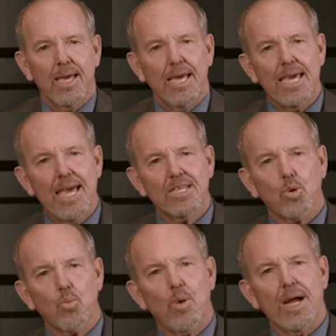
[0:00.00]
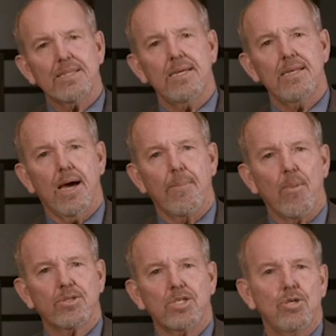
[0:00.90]
"He has erected a
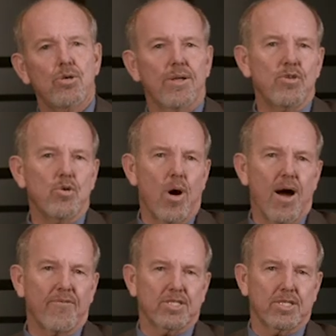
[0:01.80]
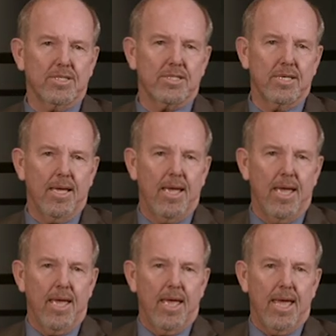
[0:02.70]
multitude of new offices
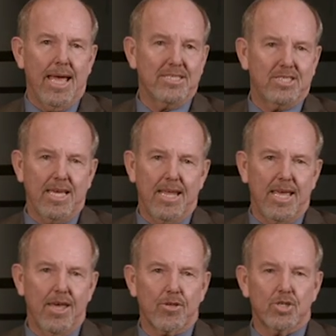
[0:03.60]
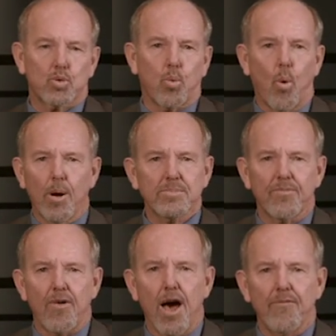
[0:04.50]
and sent hither swarms
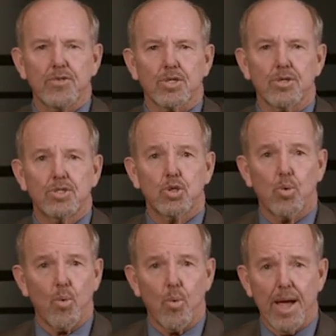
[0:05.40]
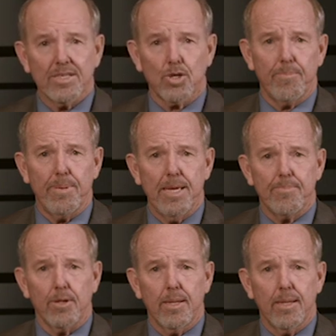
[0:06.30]
of officers to harass our
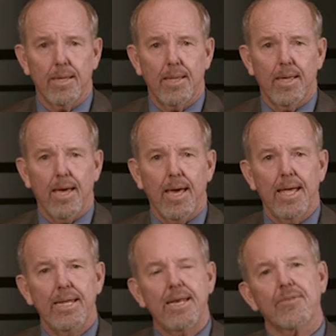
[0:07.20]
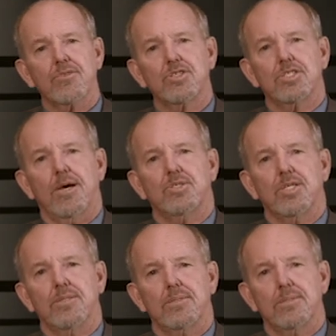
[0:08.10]
people and eat out their
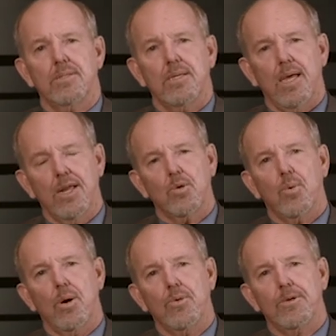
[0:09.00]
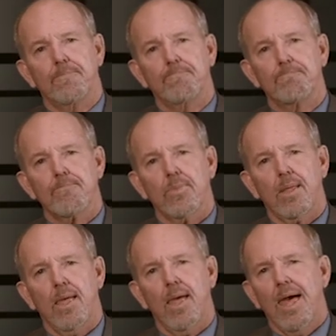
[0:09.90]
substance," end quote.
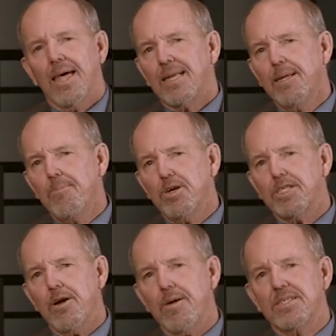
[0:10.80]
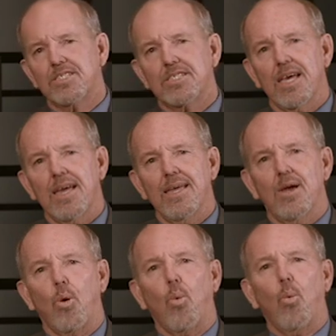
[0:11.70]
Libertarians say
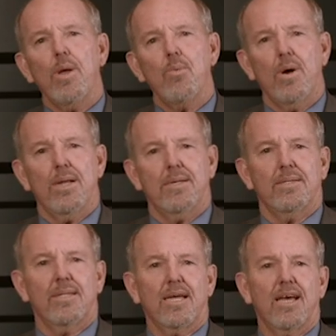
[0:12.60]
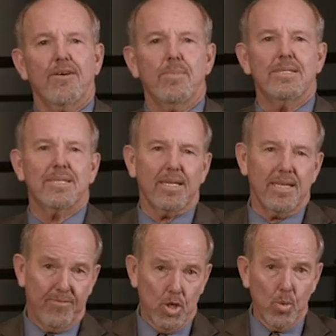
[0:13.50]
we want the government to
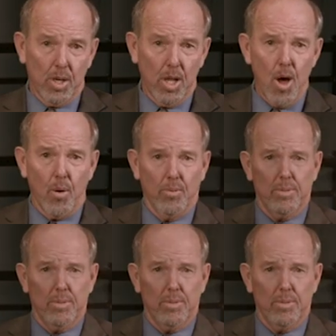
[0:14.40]
leave you alone.